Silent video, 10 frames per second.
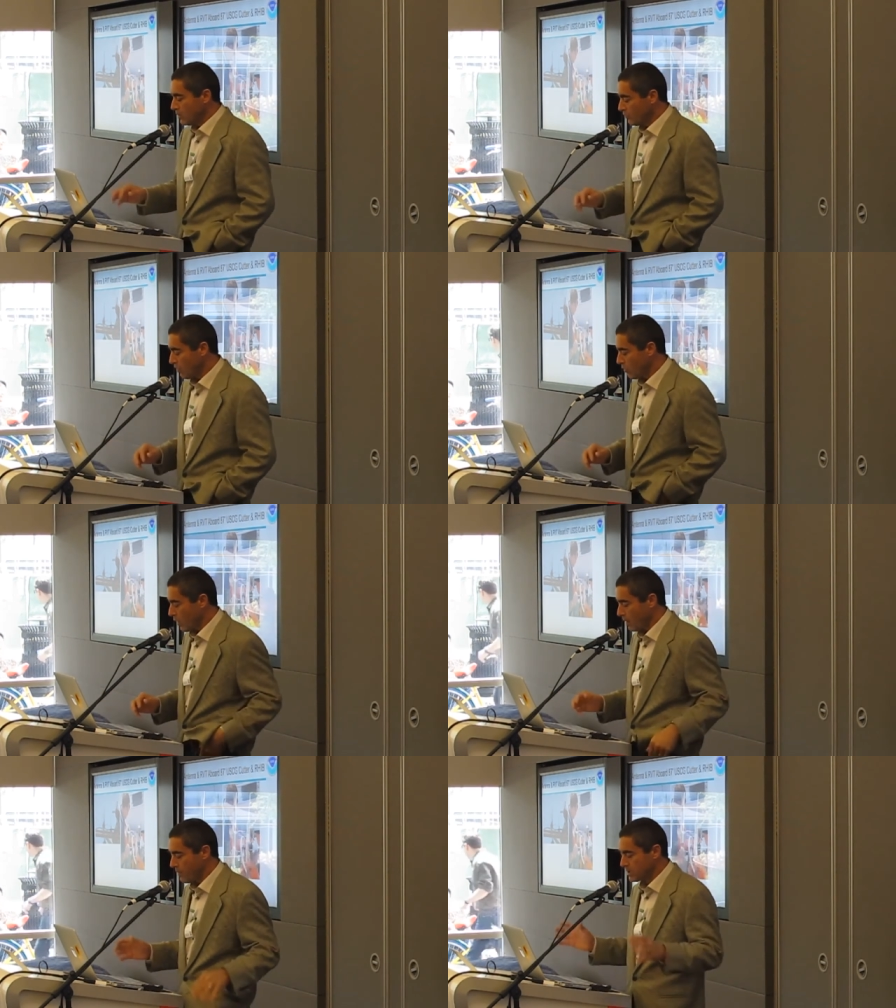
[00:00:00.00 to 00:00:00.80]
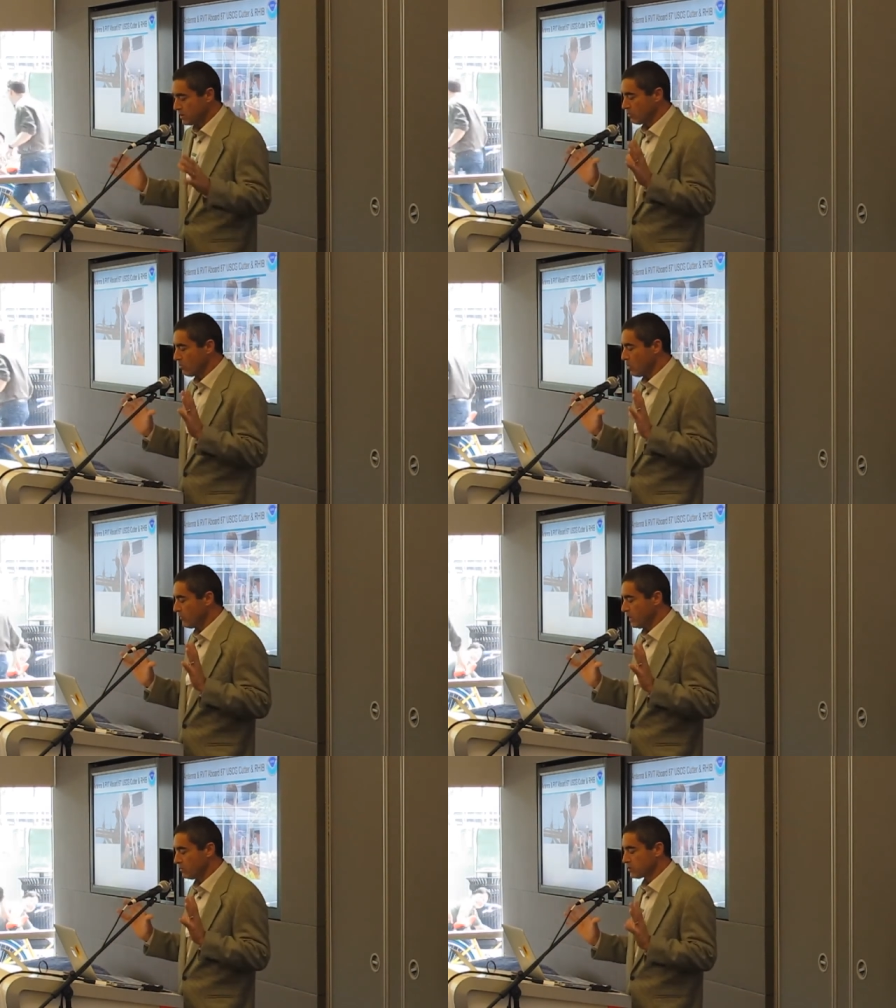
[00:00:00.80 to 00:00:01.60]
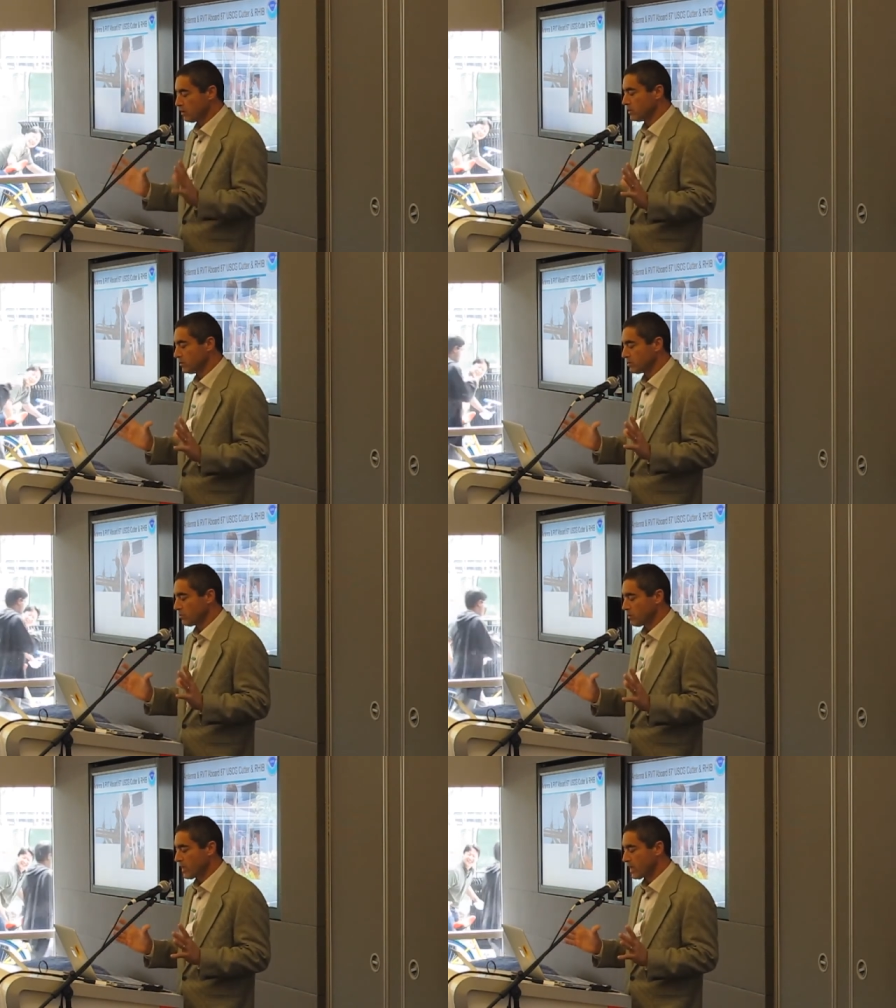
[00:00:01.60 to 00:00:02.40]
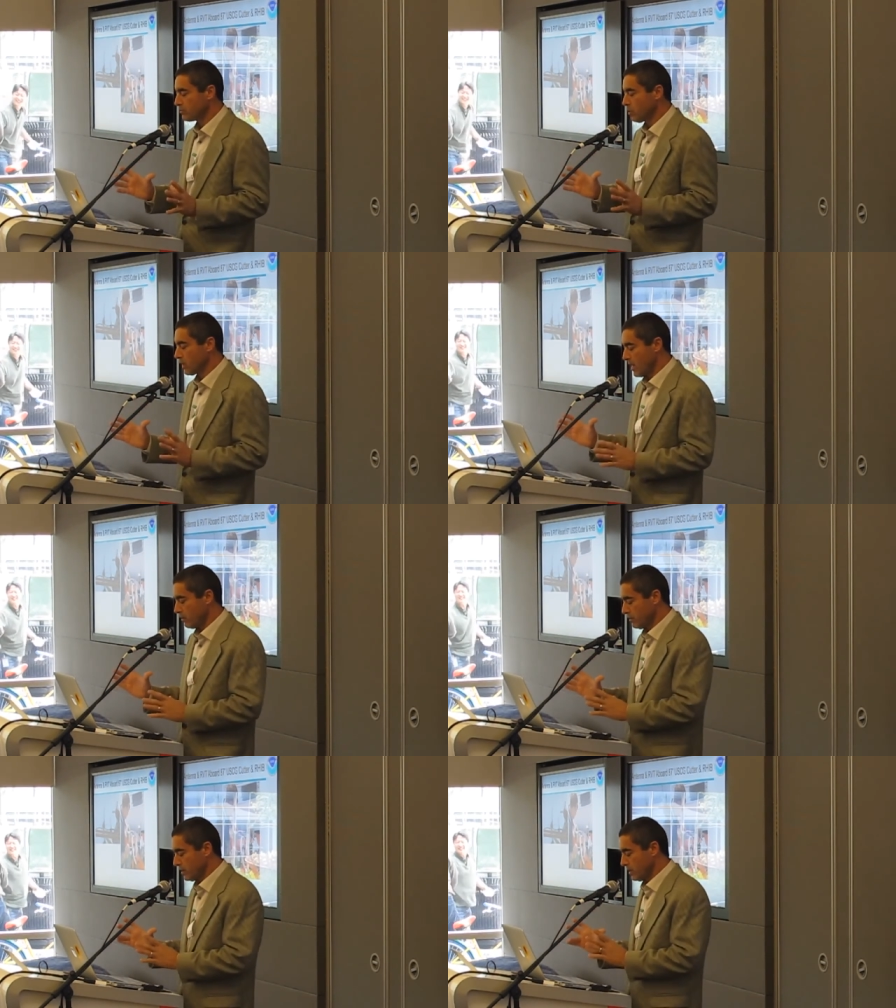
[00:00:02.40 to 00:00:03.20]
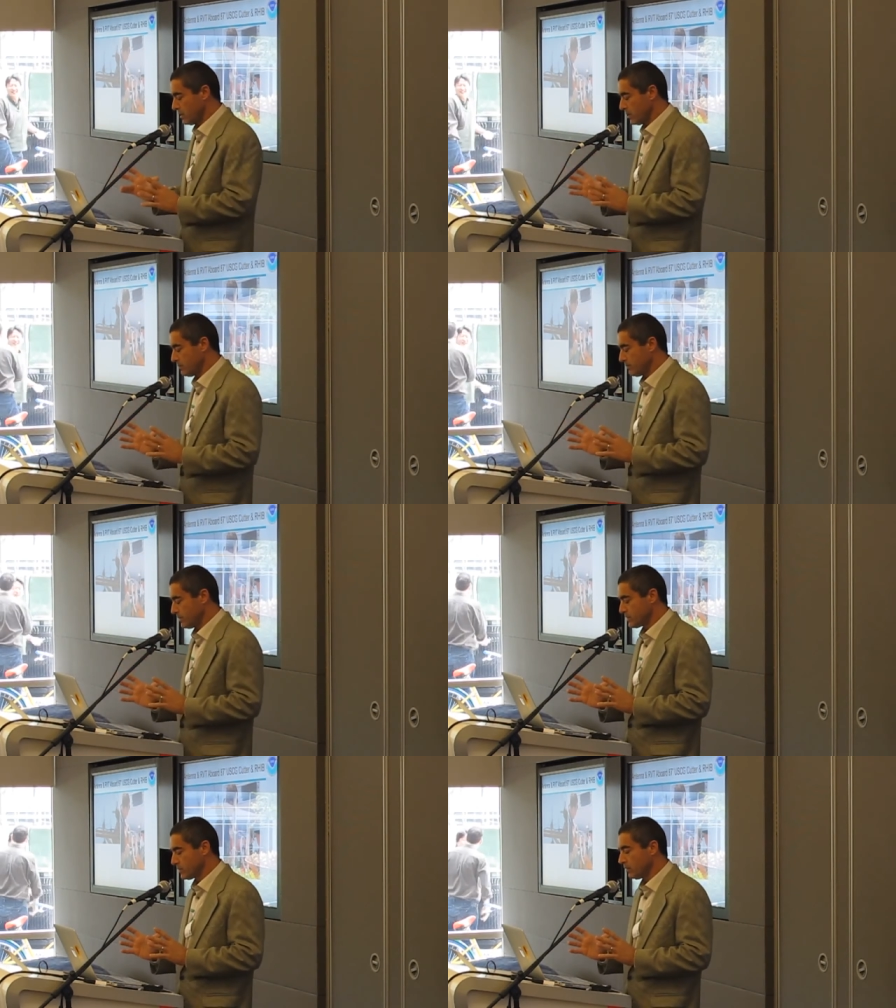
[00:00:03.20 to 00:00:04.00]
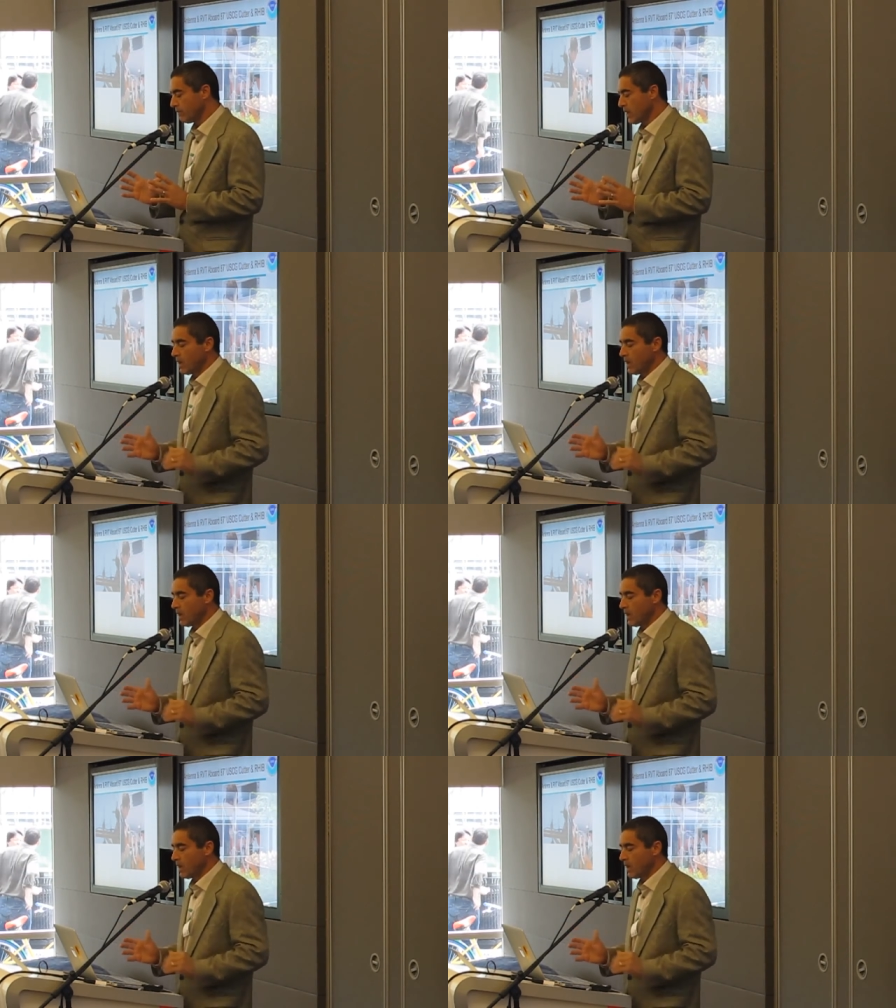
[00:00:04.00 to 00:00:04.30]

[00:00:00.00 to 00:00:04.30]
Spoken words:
So I mentioned the remote video terminals where we export out the signal.